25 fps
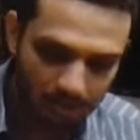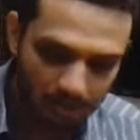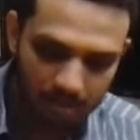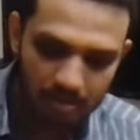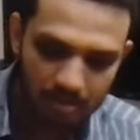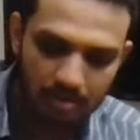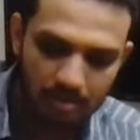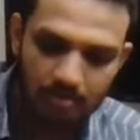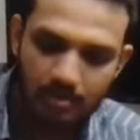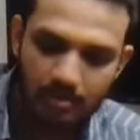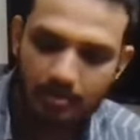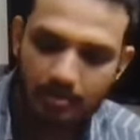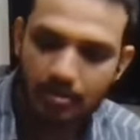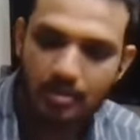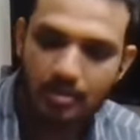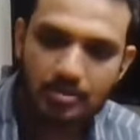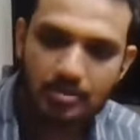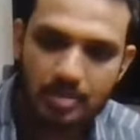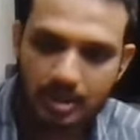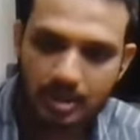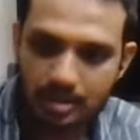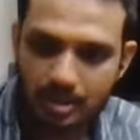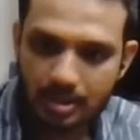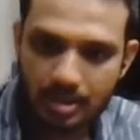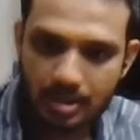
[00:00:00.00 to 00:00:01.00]
doctors to perform
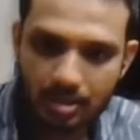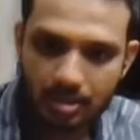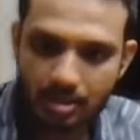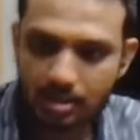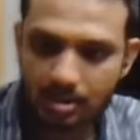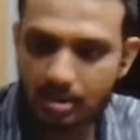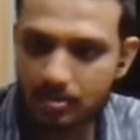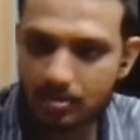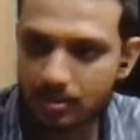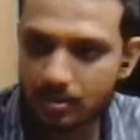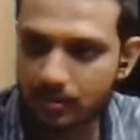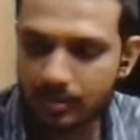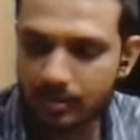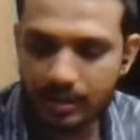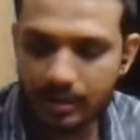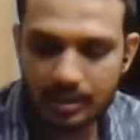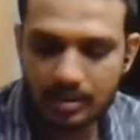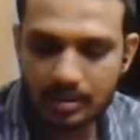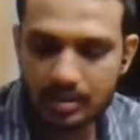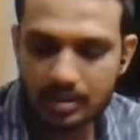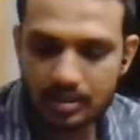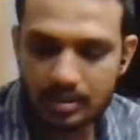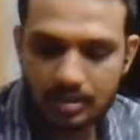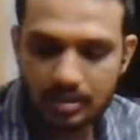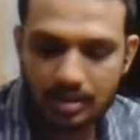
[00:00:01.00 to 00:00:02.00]
surgery on top of it
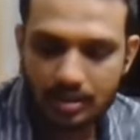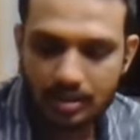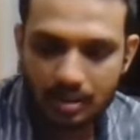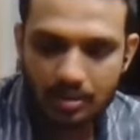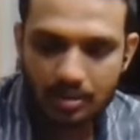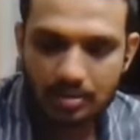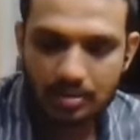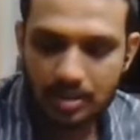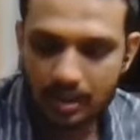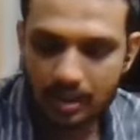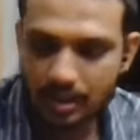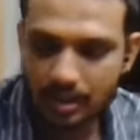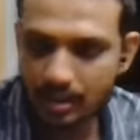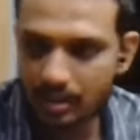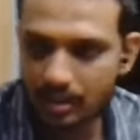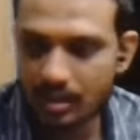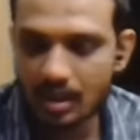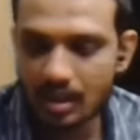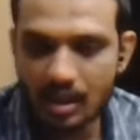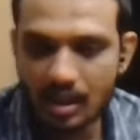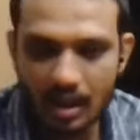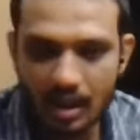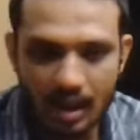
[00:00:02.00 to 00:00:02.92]
and you know check it,